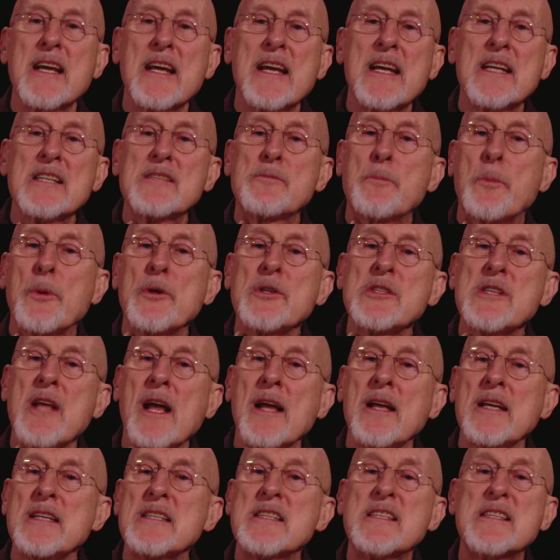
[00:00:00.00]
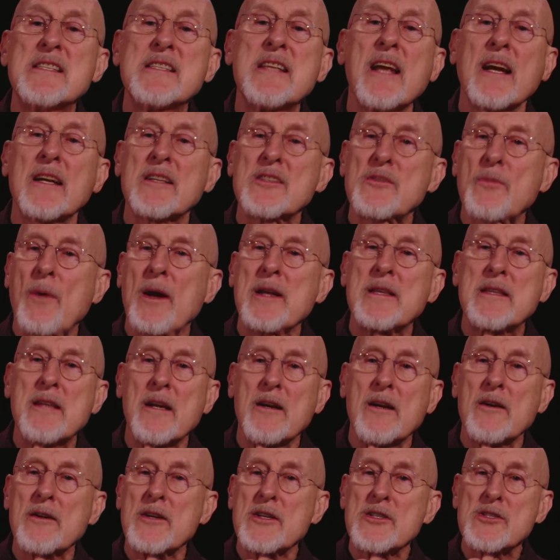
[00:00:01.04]
His personality sticks right
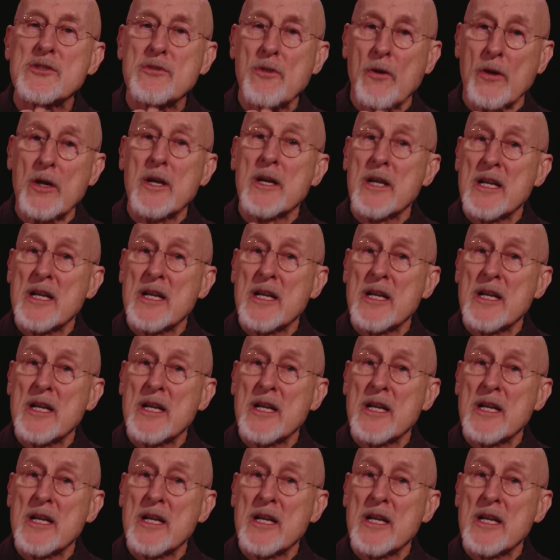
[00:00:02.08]
there in his throat.